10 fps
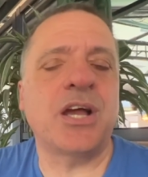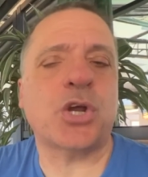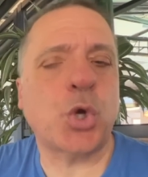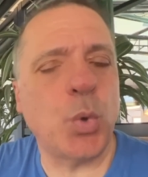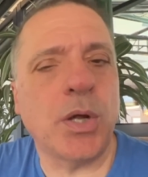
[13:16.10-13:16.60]

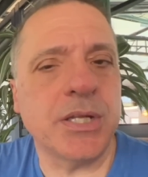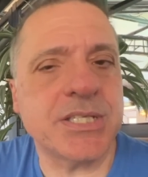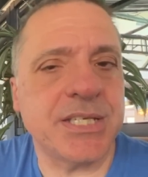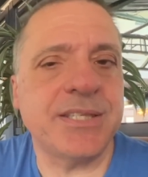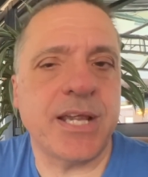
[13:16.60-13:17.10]

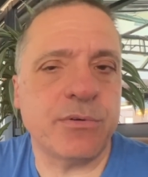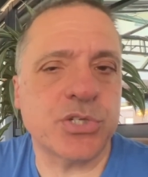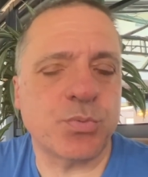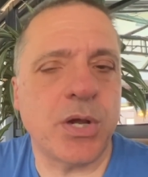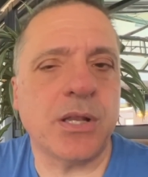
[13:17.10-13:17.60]
quality there
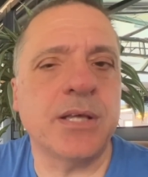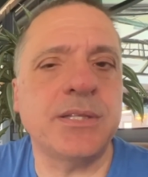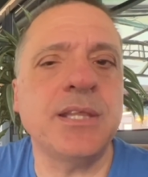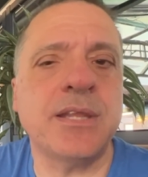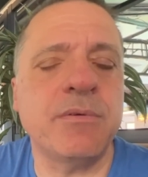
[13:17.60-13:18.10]
as well. I
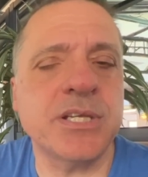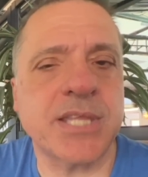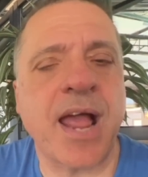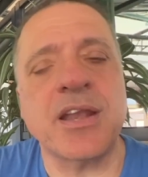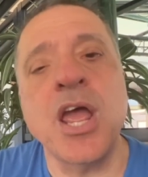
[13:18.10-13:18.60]
think there is
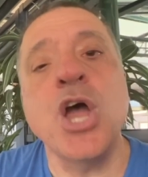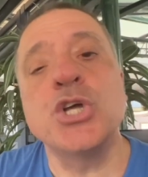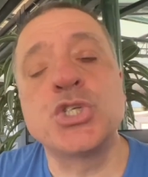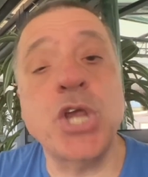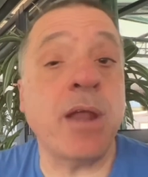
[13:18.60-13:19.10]
that
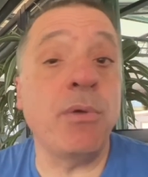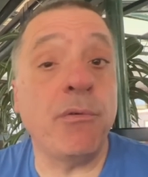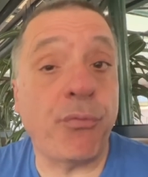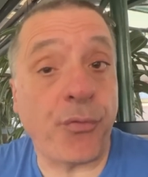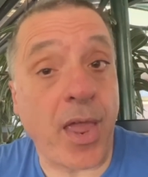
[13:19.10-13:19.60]

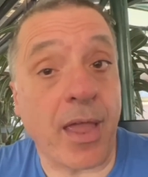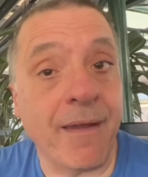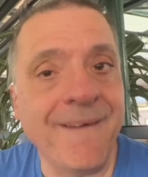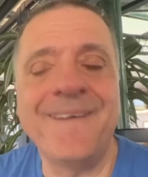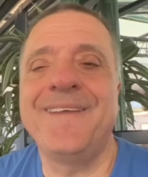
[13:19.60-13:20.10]
genuine
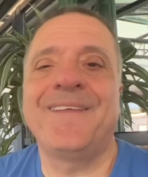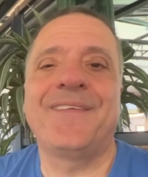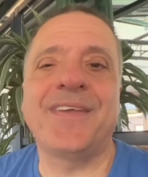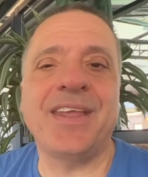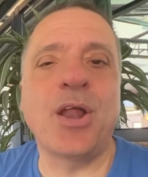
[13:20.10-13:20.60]
fear
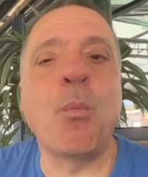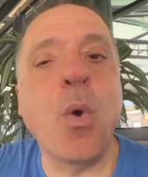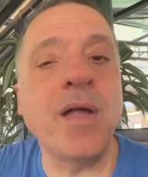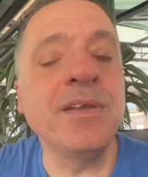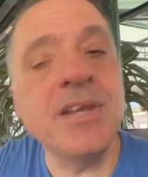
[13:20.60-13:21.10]
that, you know,
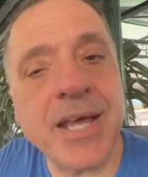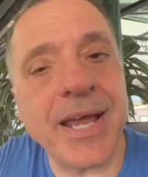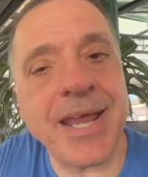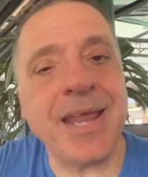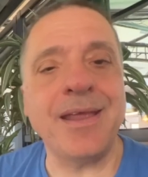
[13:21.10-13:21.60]
one
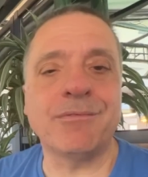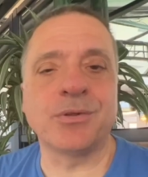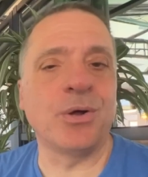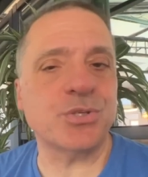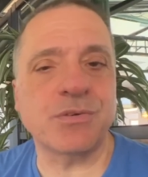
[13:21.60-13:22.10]
day, if
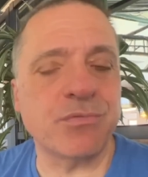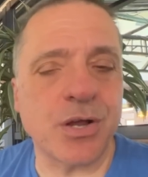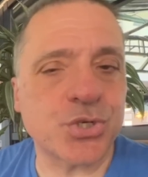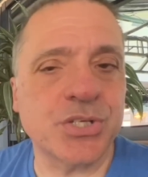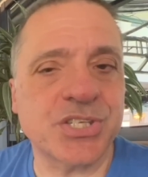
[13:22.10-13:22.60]
lots of
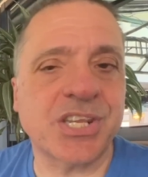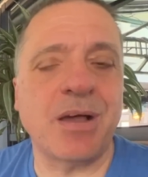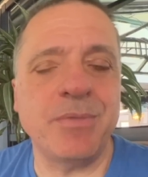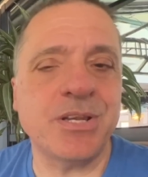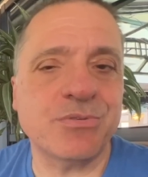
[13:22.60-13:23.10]
Russians
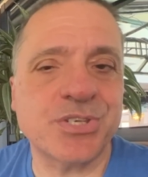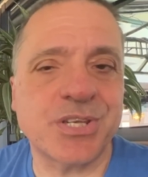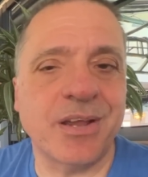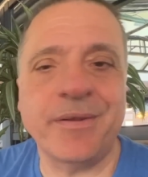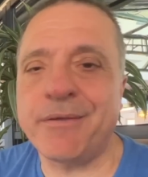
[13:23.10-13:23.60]
come into
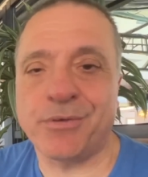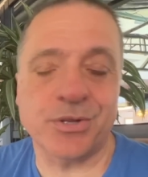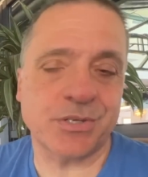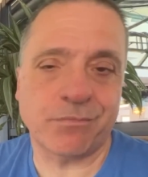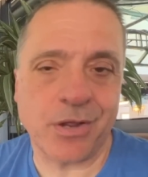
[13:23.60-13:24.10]
Estonia, if
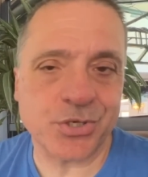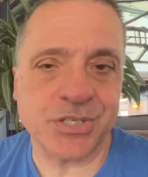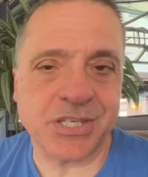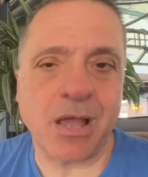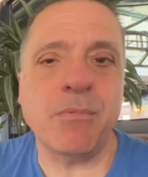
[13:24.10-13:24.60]
lots of
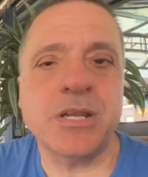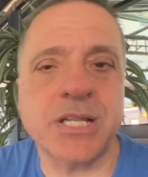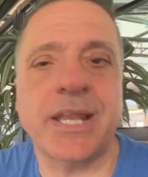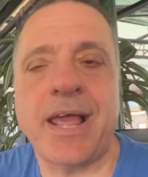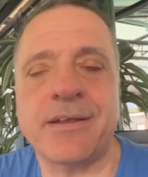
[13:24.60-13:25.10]
Russians come
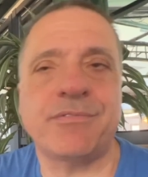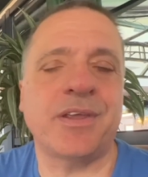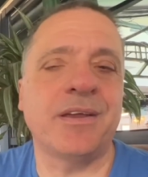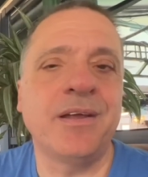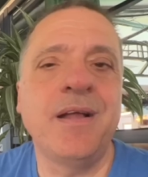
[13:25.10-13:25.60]
into
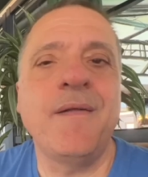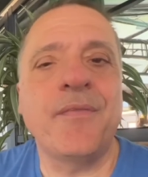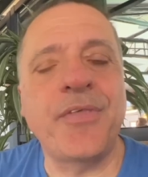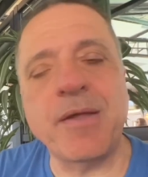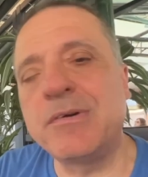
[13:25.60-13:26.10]
Latvia,
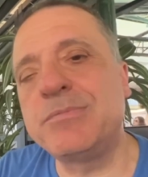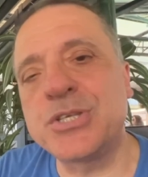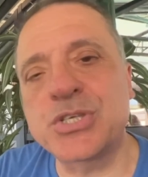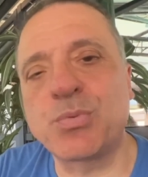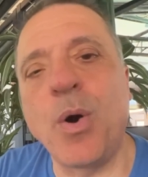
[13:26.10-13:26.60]
they will be
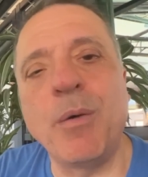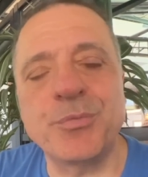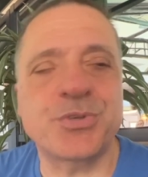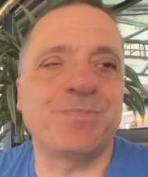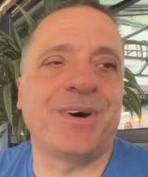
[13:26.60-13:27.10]

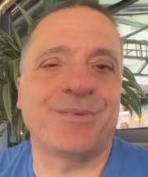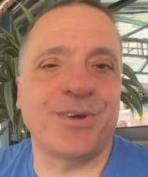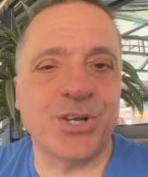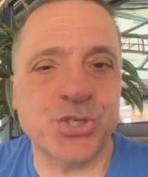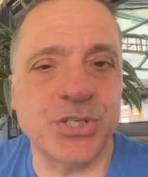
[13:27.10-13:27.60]
swamped by
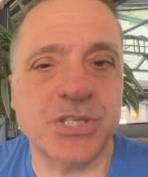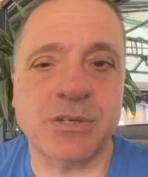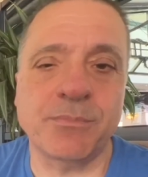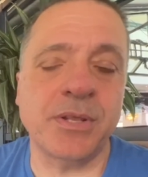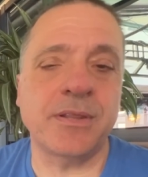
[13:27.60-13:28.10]
Russians.
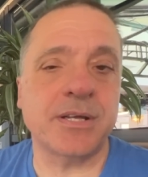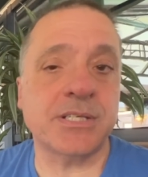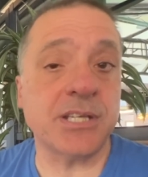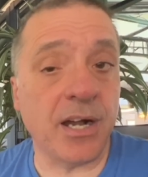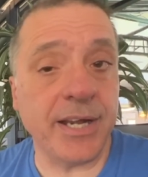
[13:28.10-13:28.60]
I mean, they're
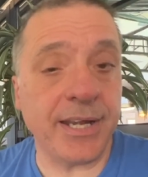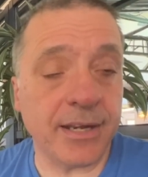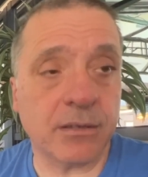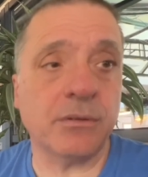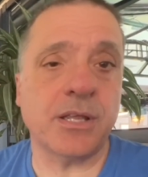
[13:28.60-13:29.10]
tiny
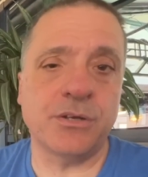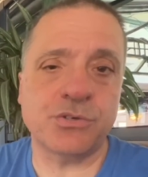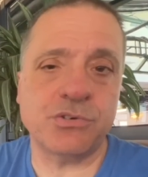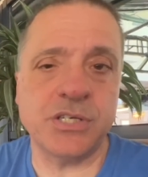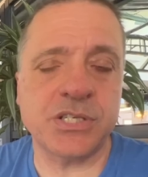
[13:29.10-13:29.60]
little
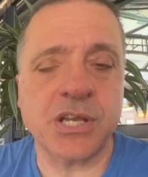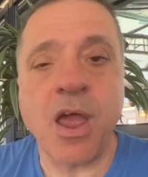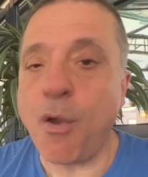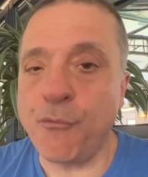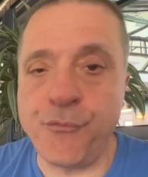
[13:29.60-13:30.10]
countries,
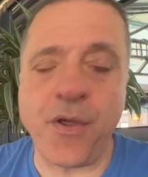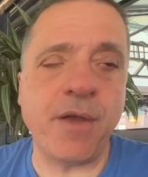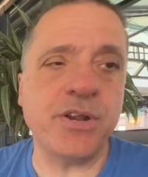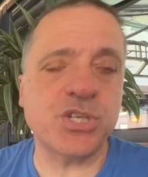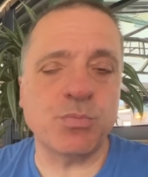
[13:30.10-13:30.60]

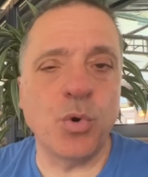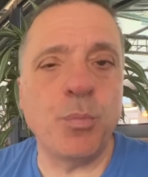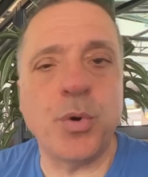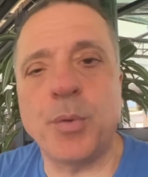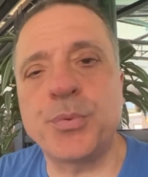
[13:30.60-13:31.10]
very small
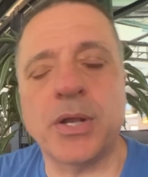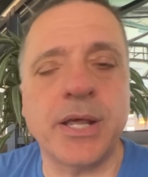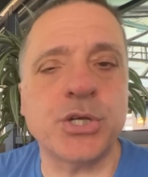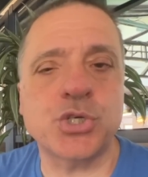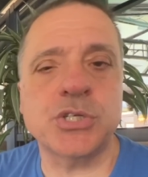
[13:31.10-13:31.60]

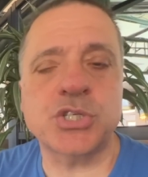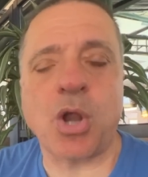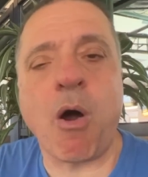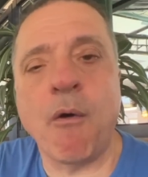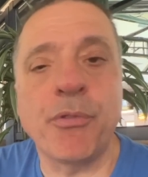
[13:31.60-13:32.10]
populations
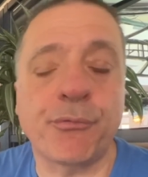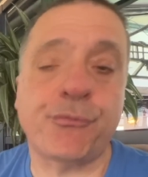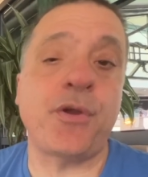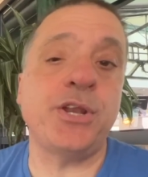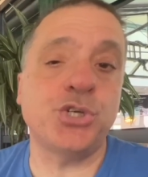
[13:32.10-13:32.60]
on the
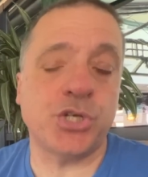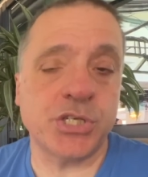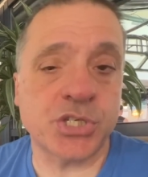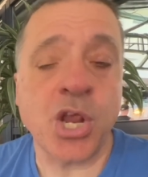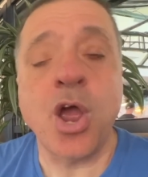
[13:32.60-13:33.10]

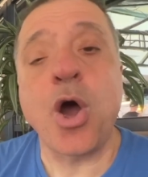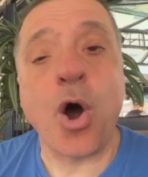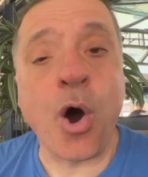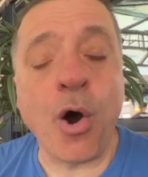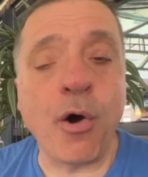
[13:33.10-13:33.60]
fringes
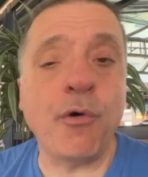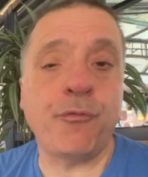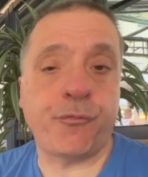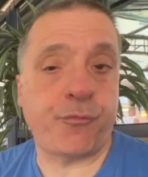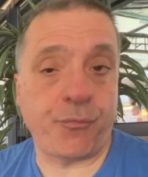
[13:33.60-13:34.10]

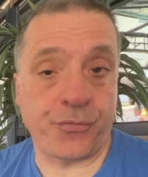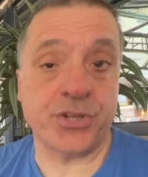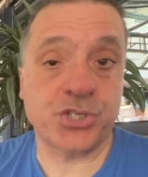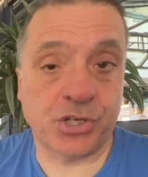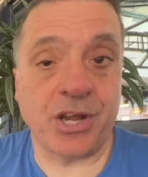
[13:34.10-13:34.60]
of
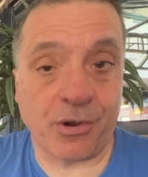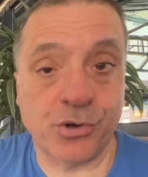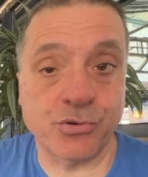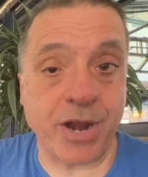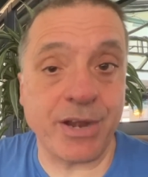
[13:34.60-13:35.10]
this, you know,
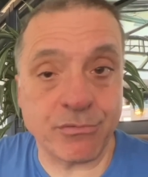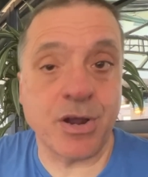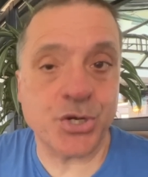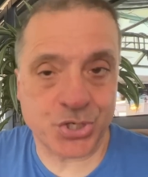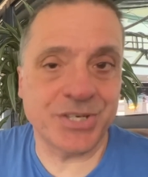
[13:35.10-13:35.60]
great
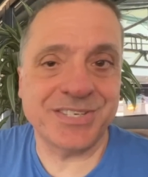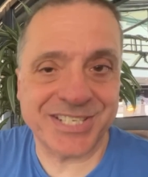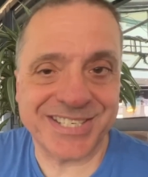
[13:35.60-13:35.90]
Russian